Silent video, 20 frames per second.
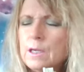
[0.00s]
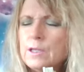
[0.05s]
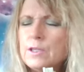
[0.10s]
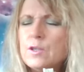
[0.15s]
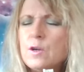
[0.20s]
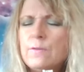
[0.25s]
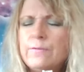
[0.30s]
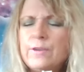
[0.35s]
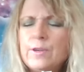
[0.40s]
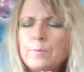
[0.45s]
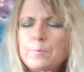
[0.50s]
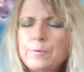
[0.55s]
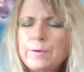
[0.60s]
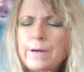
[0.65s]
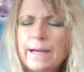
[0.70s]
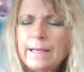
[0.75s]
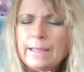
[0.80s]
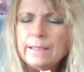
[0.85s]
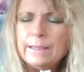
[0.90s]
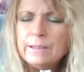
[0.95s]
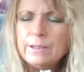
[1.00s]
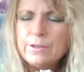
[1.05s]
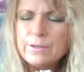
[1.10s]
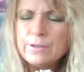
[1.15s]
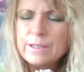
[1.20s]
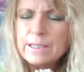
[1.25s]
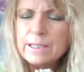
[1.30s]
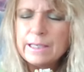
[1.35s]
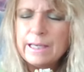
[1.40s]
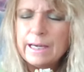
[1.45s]
So if you're pregnant and
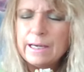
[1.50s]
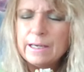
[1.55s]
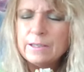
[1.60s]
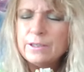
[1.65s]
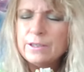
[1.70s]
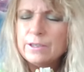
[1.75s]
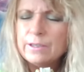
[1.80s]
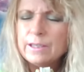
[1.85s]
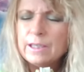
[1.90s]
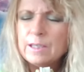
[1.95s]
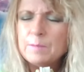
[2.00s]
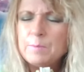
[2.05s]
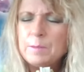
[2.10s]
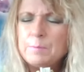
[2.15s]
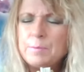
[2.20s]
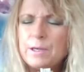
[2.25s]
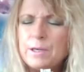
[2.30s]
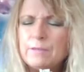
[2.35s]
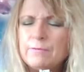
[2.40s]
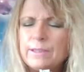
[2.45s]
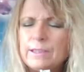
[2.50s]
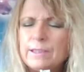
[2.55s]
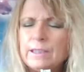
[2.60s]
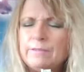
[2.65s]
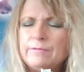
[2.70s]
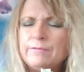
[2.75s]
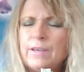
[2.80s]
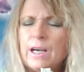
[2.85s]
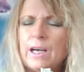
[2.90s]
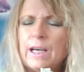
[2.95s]
you're scared, you're going to be
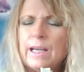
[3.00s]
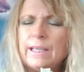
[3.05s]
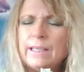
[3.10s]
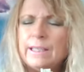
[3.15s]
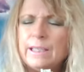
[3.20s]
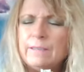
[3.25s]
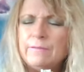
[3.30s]
perfectly fine.